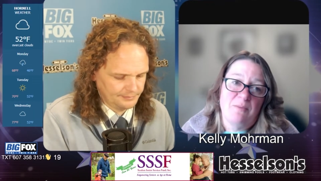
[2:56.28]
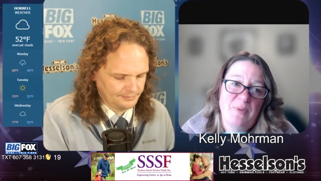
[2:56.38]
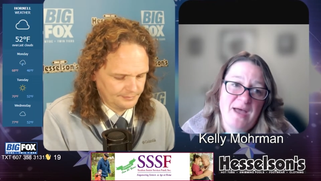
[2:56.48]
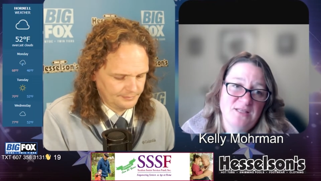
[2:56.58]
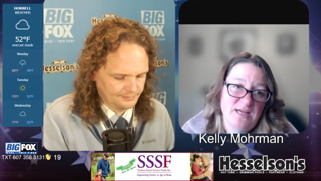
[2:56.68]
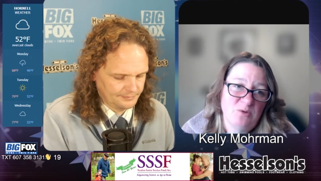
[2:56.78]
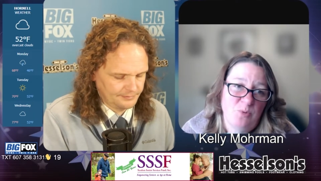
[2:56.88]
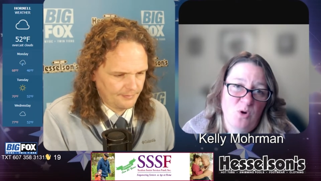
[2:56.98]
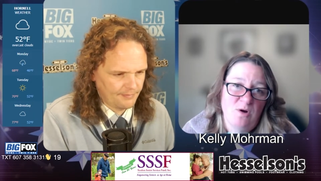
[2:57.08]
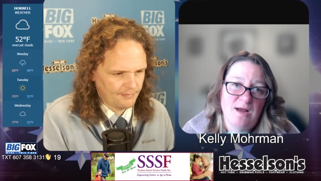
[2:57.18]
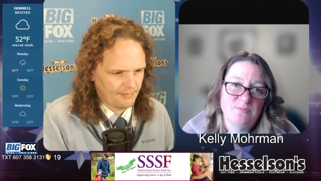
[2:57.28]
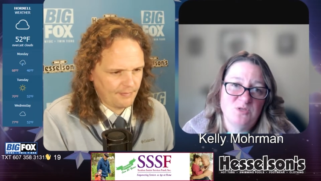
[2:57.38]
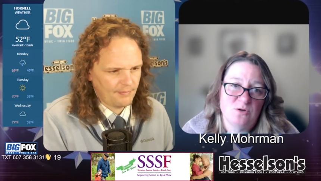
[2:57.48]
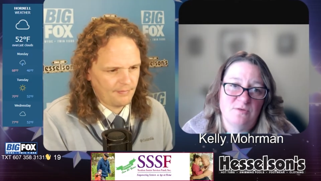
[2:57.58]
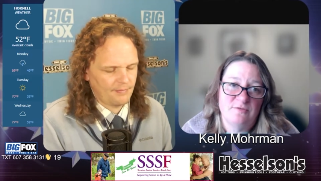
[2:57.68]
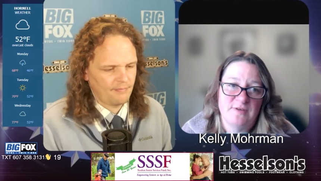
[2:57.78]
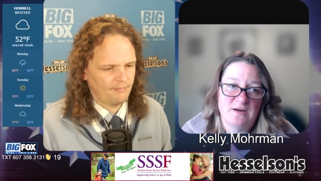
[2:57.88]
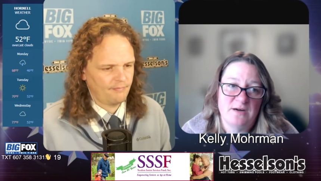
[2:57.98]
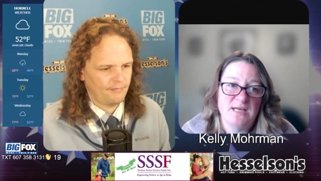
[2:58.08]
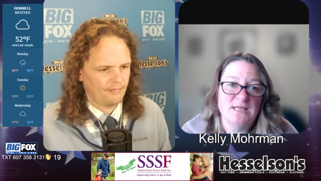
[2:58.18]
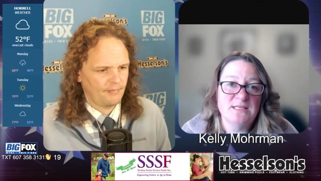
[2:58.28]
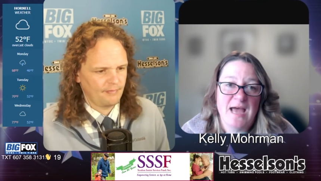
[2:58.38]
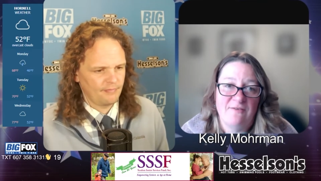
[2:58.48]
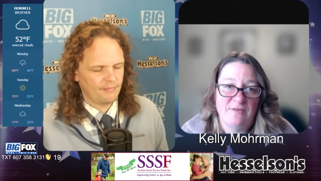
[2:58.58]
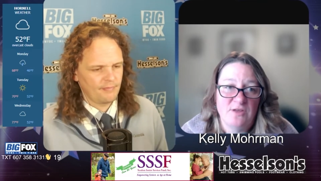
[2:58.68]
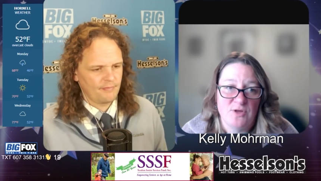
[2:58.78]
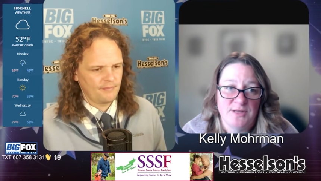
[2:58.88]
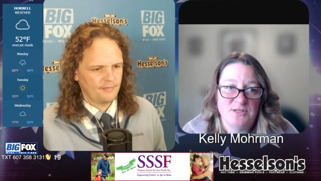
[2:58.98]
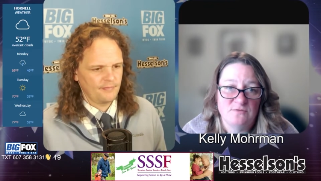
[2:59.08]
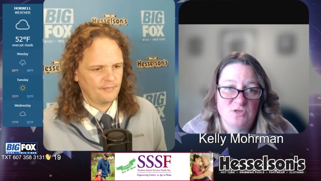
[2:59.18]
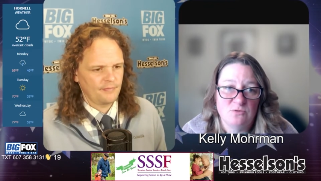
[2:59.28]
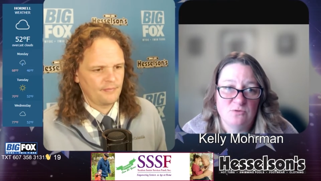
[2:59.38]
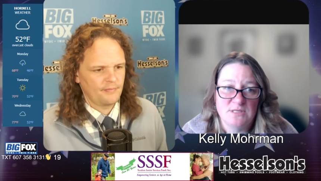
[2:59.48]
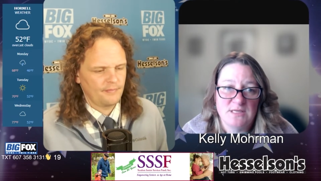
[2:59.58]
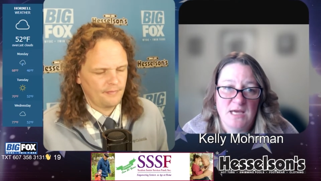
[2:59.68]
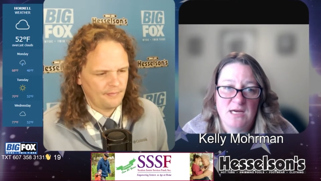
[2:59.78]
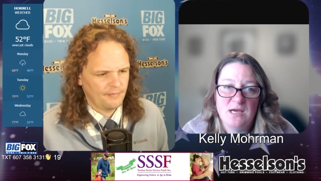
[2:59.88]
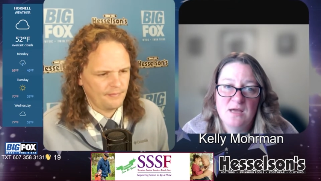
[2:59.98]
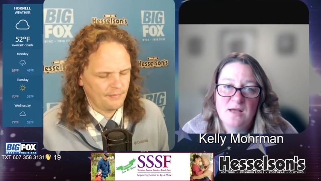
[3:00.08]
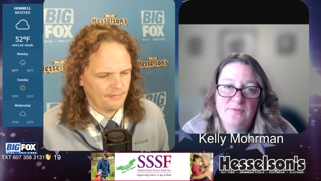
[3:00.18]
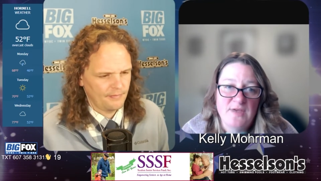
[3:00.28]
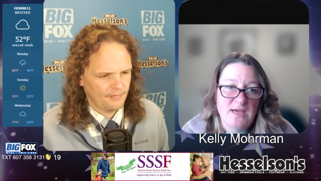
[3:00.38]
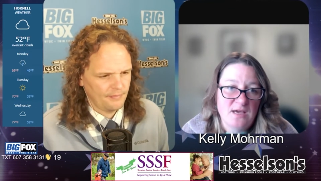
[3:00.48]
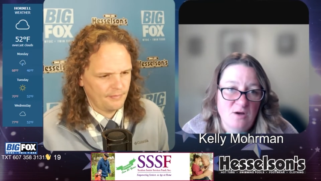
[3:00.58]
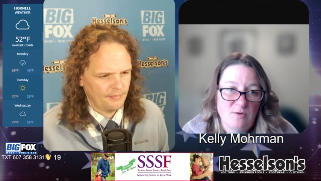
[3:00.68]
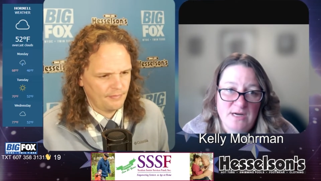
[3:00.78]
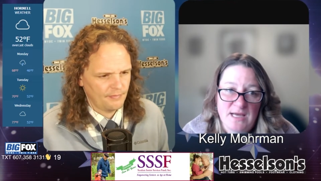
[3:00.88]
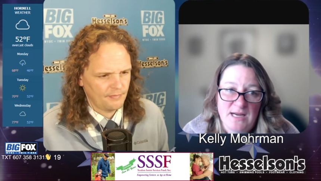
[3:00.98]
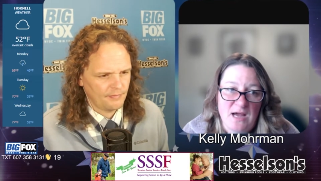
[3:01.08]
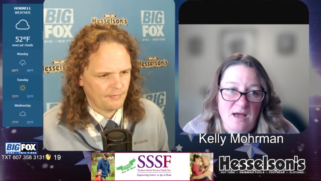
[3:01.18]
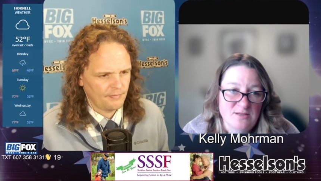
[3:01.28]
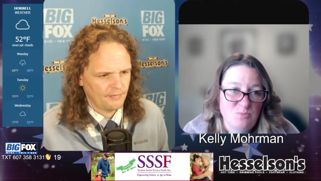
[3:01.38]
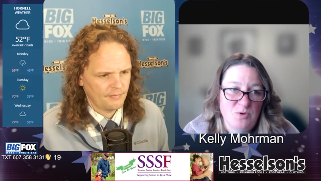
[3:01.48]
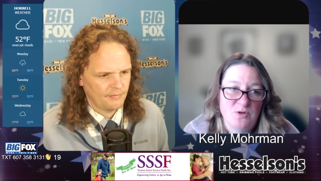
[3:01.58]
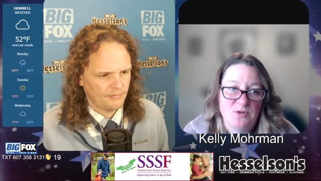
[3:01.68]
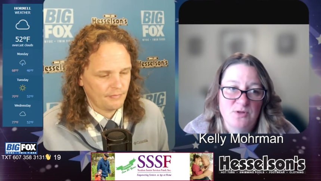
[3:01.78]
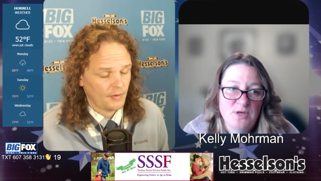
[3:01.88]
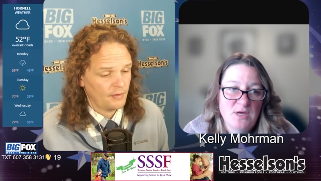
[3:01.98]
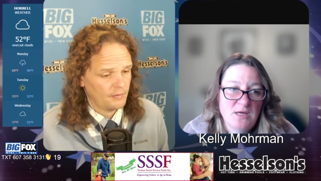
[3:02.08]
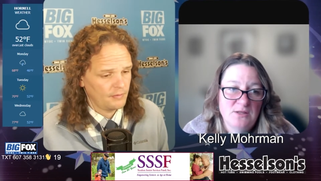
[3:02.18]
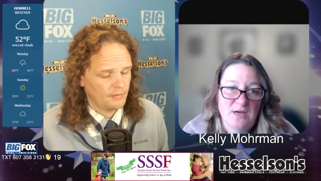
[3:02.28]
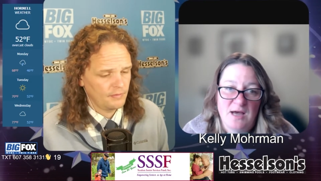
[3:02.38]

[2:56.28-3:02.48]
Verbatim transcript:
Speaker 1: compact deck program. So if a veteran is having thoughts of suicide, they can go into any hospital. The